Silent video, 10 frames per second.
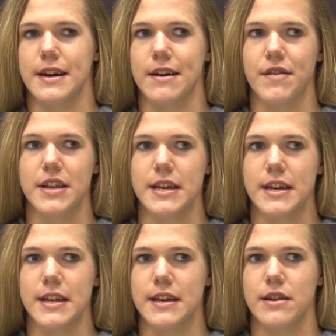how they
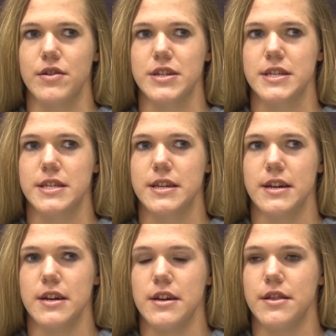did and just
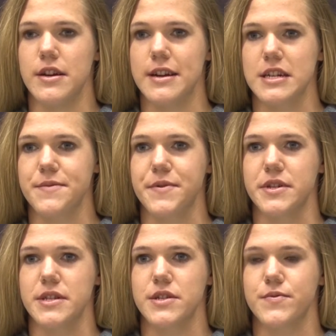their
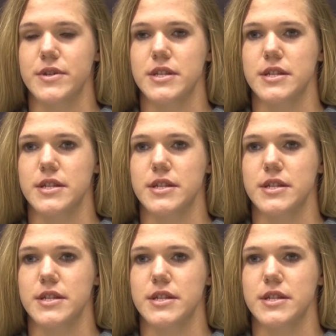experience was.